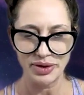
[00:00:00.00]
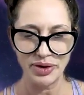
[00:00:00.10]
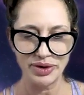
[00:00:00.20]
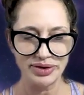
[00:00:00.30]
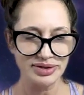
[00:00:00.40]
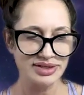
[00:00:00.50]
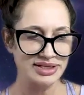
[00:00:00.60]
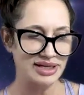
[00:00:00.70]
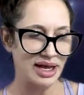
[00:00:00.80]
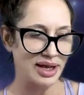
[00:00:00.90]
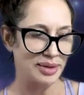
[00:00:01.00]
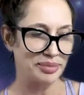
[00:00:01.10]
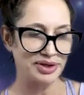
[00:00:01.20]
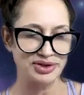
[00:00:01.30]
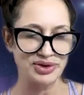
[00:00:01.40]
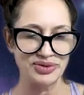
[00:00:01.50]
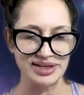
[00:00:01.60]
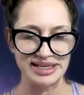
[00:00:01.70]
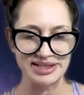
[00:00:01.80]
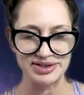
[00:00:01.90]
cards, but you don't
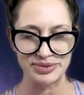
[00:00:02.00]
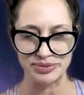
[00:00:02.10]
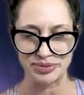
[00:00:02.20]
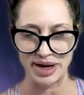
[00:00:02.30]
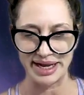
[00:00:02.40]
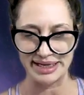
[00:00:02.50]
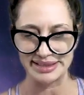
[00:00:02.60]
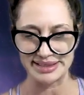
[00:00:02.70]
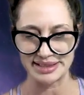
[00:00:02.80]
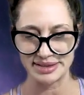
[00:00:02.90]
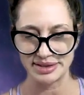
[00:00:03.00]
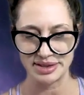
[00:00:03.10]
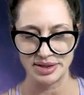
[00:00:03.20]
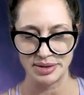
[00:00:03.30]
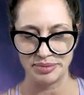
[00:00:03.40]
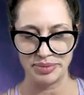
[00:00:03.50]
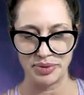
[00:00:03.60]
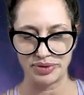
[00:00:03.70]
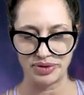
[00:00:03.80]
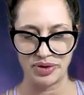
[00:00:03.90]
need to write
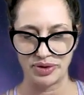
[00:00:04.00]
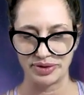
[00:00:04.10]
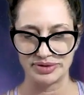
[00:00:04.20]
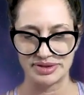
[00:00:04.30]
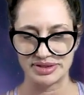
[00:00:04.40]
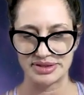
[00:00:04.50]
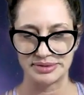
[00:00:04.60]
both cards,